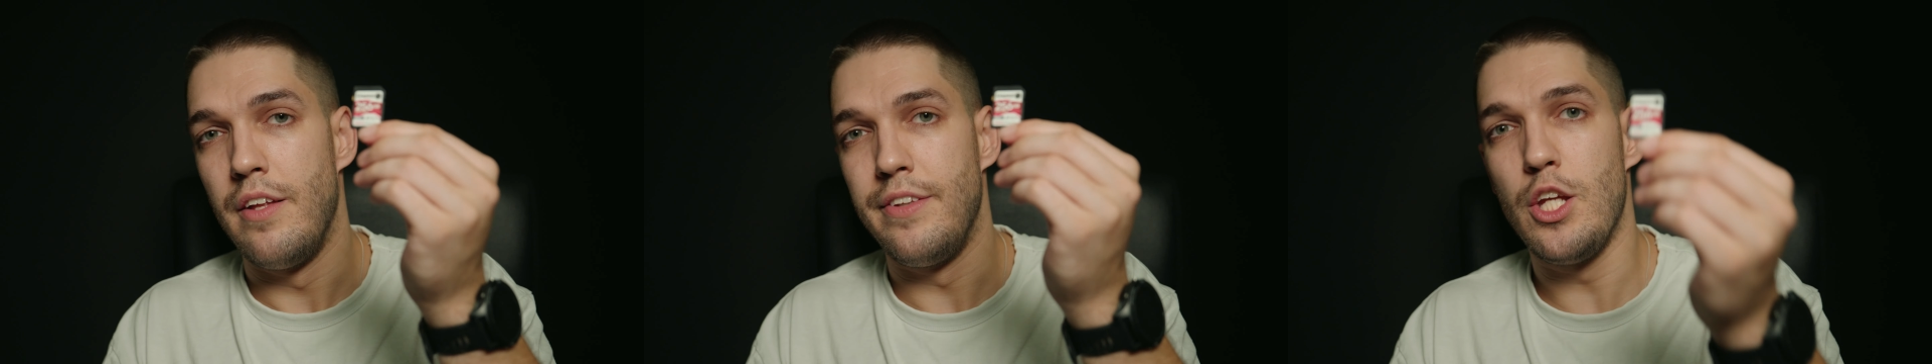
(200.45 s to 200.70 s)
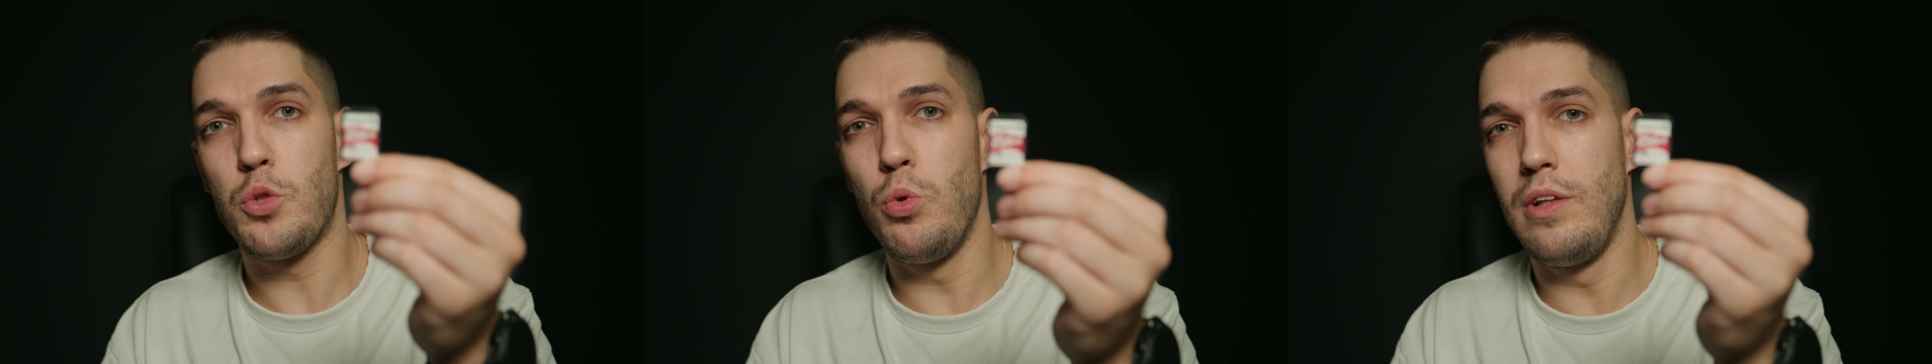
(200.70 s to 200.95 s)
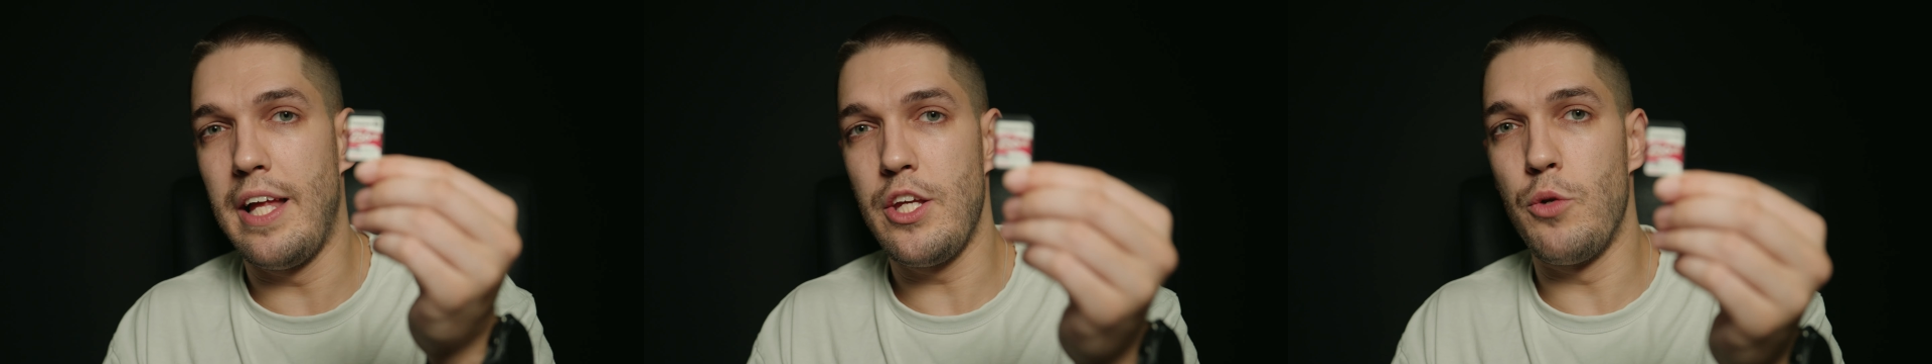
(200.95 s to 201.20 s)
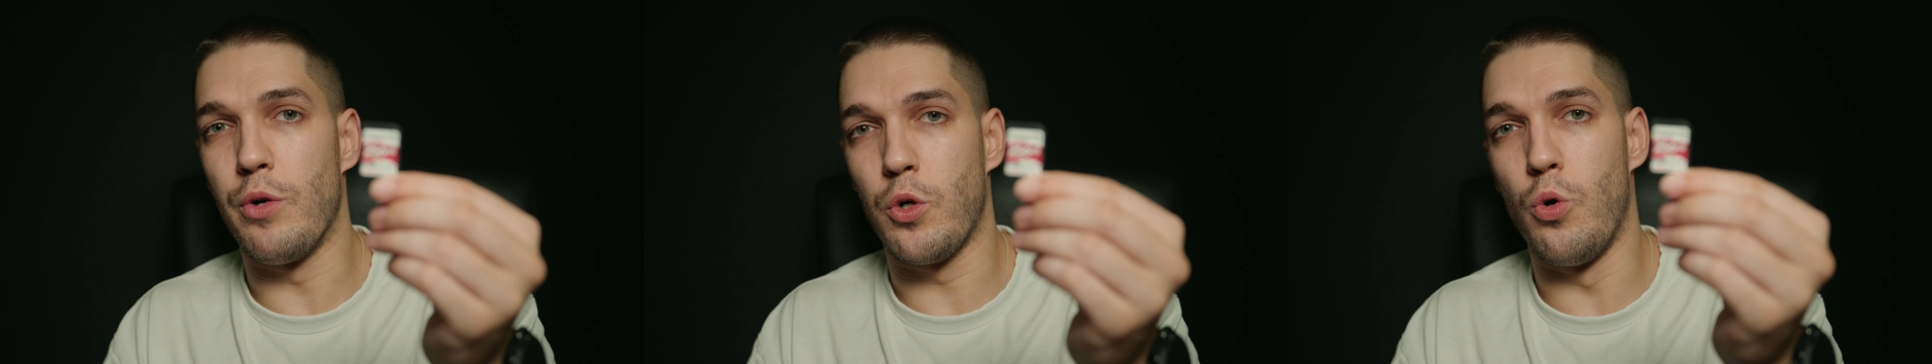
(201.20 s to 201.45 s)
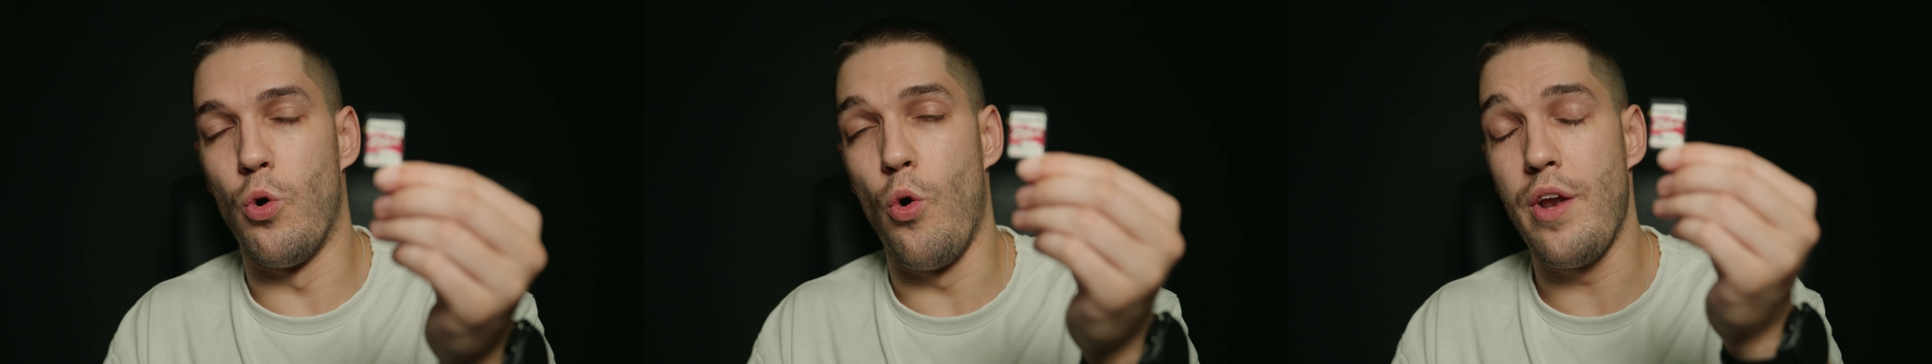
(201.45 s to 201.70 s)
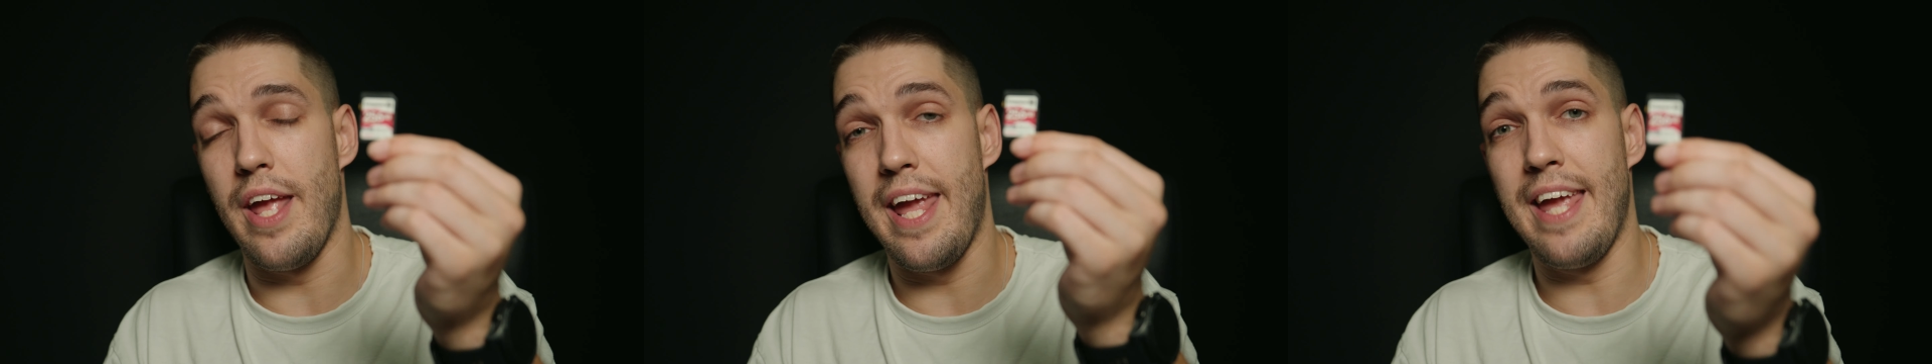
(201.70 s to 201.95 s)
This will let you
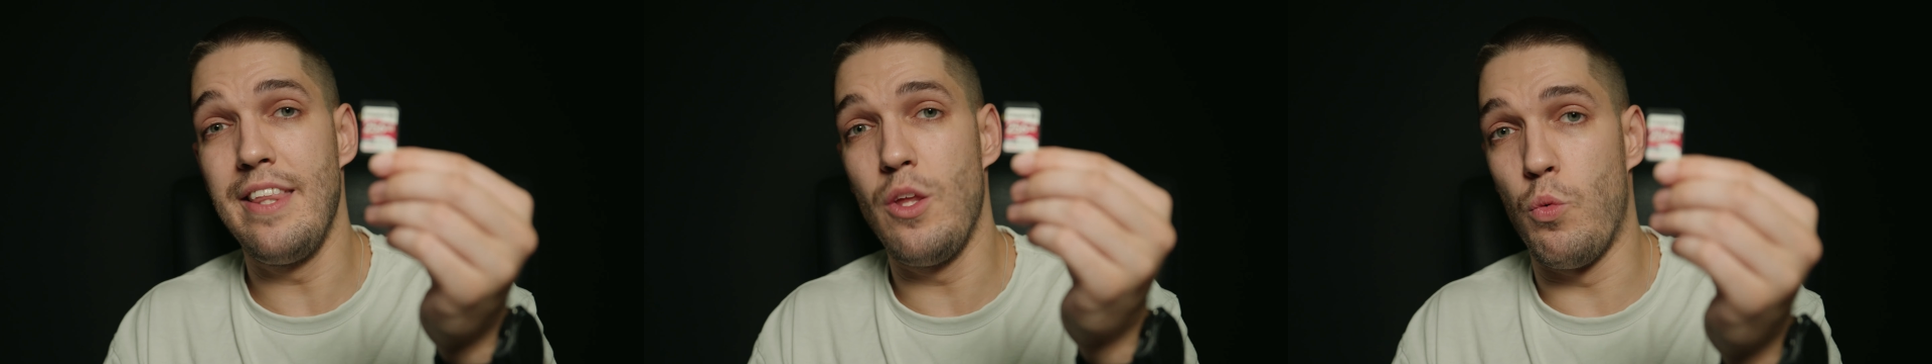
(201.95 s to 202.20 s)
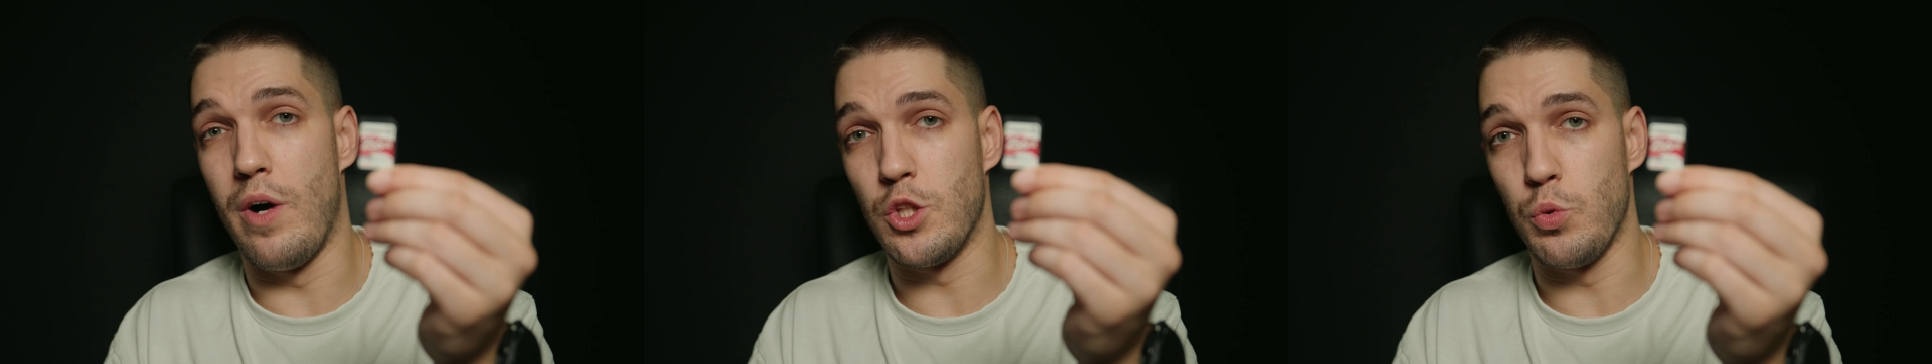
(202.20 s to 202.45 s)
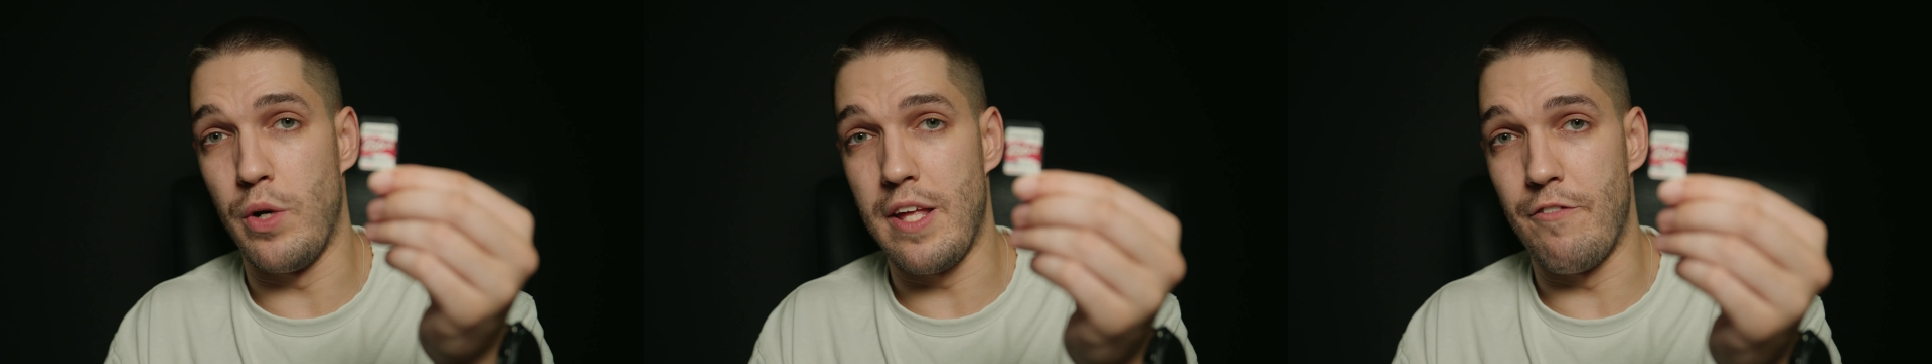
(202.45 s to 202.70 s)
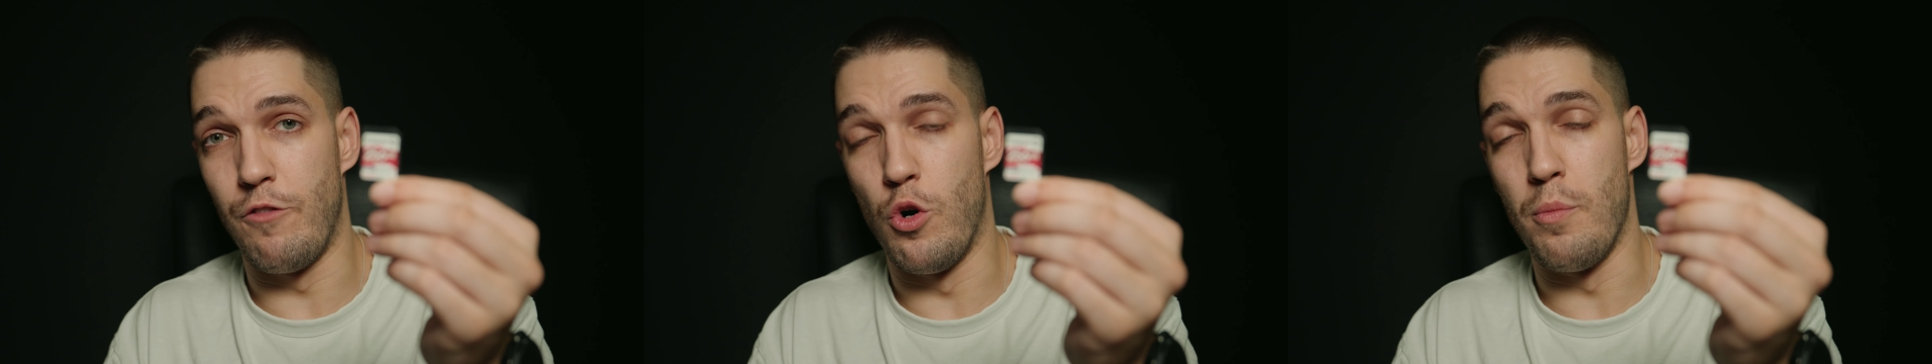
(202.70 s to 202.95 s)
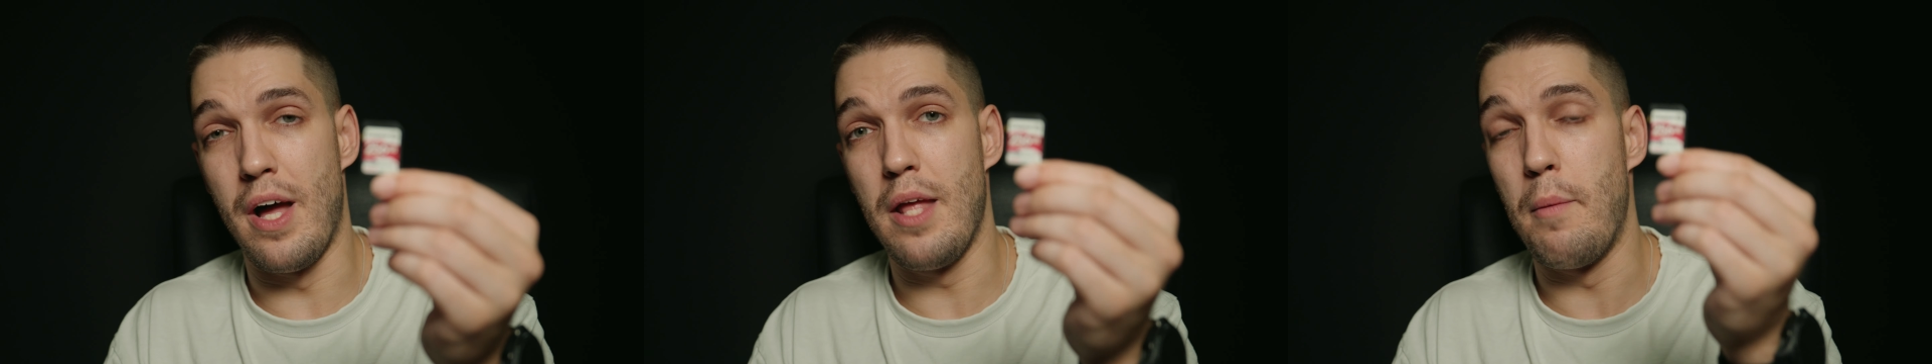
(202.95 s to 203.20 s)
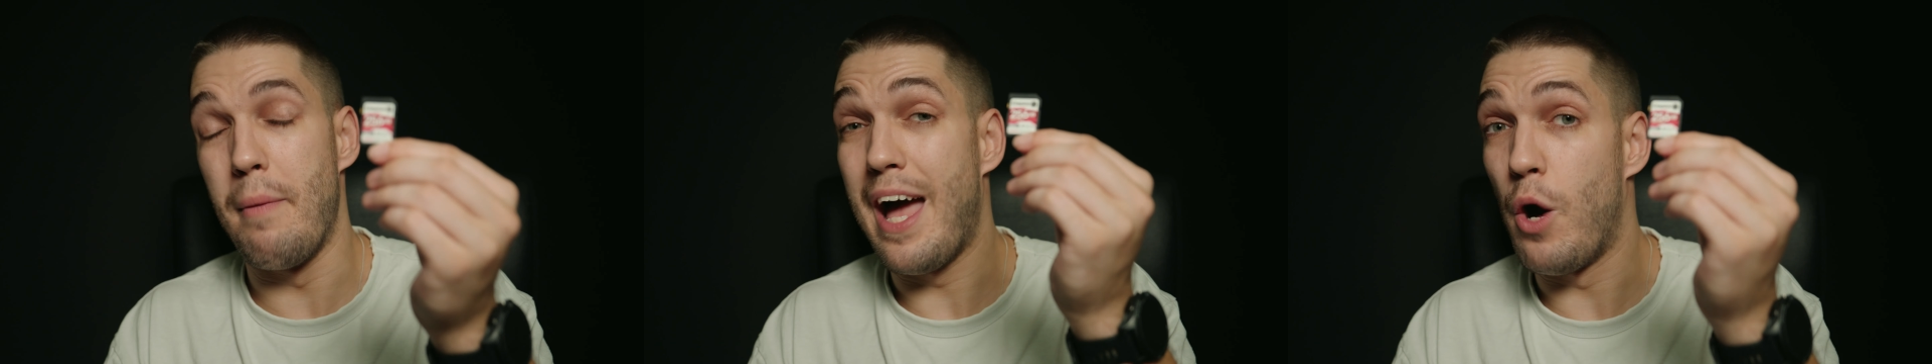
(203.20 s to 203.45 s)
record in the one twenty
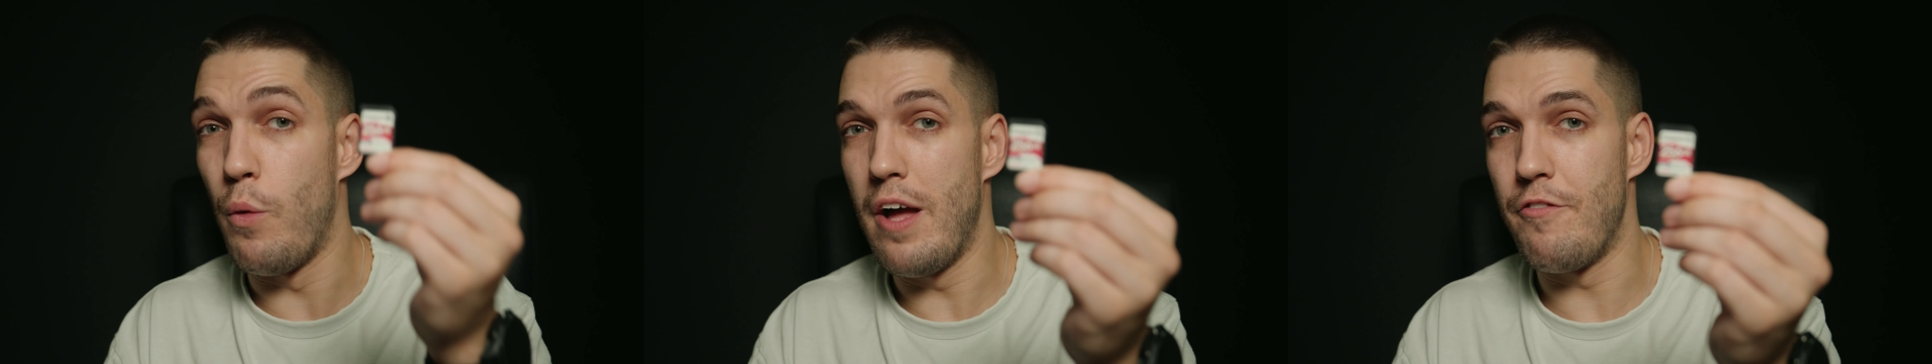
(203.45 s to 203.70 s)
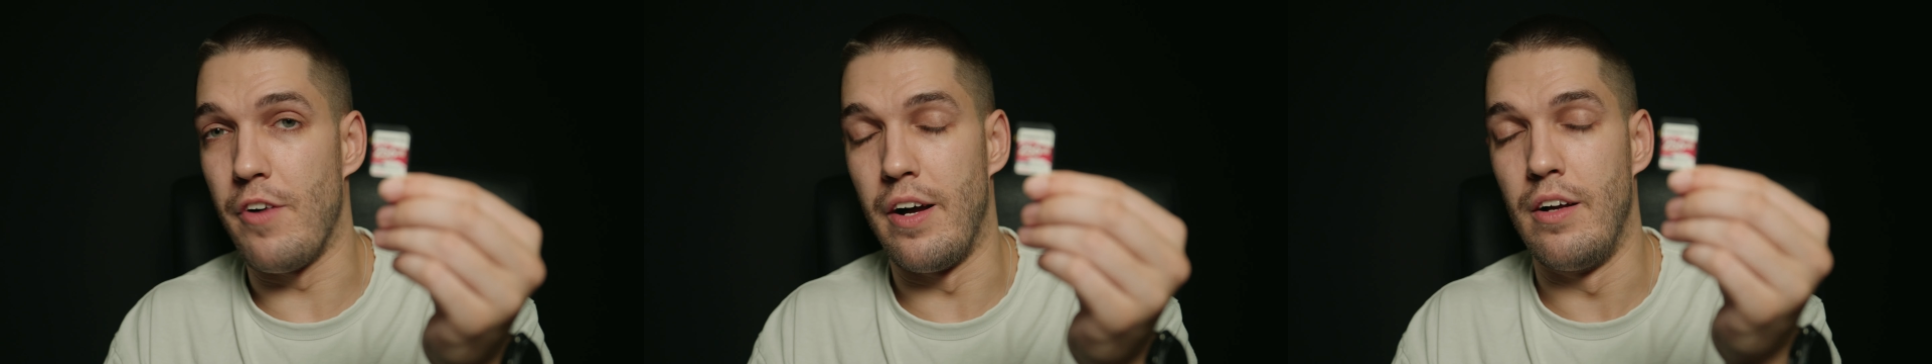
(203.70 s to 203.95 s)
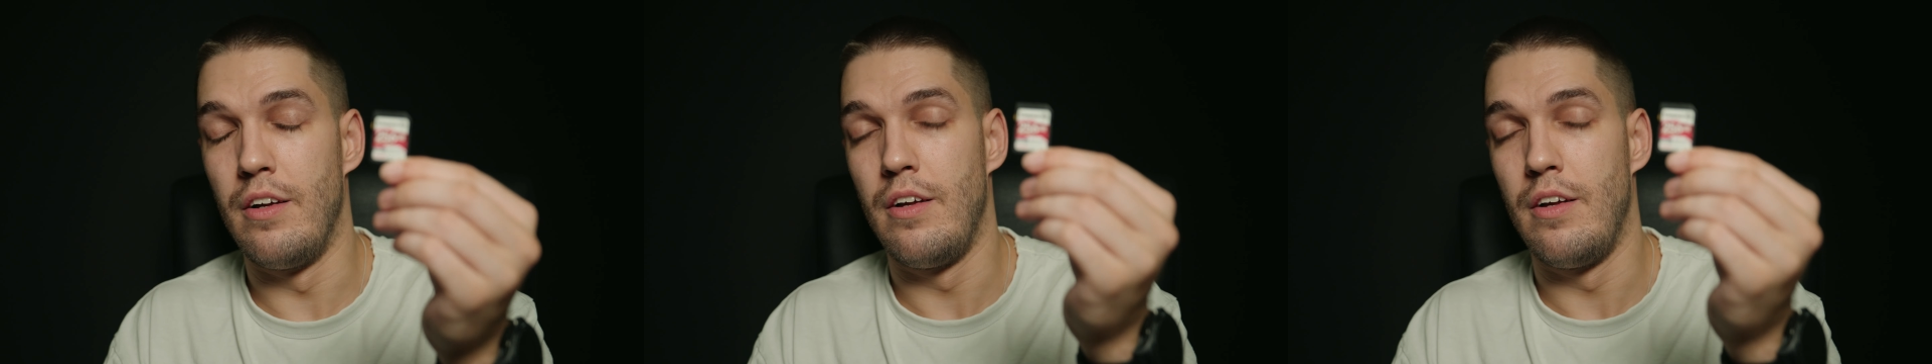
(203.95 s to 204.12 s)
format, however,